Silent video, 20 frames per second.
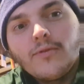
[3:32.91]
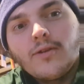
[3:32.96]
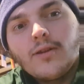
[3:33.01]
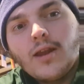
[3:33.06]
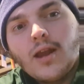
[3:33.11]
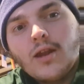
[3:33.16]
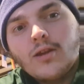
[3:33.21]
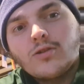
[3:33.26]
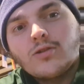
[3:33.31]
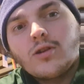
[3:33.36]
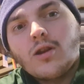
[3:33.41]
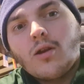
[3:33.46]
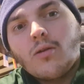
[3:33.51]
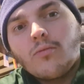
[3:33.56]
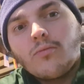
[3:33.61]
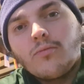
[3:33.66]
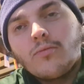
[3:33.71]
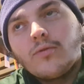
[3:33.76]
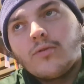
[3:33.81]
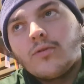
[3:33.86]
Yeah, so.
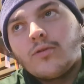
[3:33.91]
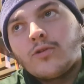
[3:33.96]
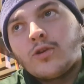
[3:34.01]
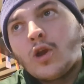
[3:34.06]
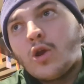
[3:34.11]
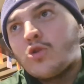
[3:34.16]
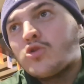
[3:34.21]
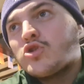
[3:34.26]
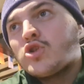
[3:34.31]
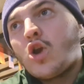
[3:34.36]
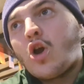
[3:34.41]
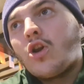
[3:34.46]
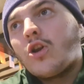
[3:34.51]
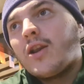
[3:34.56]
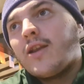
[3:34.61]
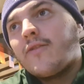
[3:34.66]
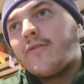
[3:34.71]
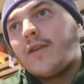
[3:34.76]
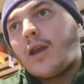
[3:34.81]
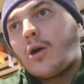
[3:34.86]
Coach aren't
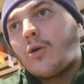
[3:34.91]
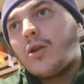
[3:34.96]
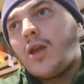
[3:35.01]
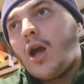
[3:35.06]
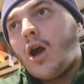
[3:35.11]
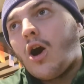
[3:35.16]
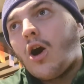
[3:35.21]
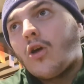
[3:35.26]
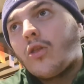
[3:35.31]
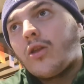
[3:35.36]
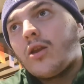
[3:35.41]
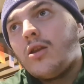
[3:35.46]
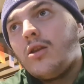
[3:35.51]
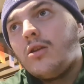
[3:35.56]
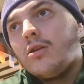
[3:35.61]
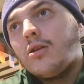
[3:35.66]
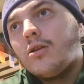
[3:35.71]
even out yet, are they?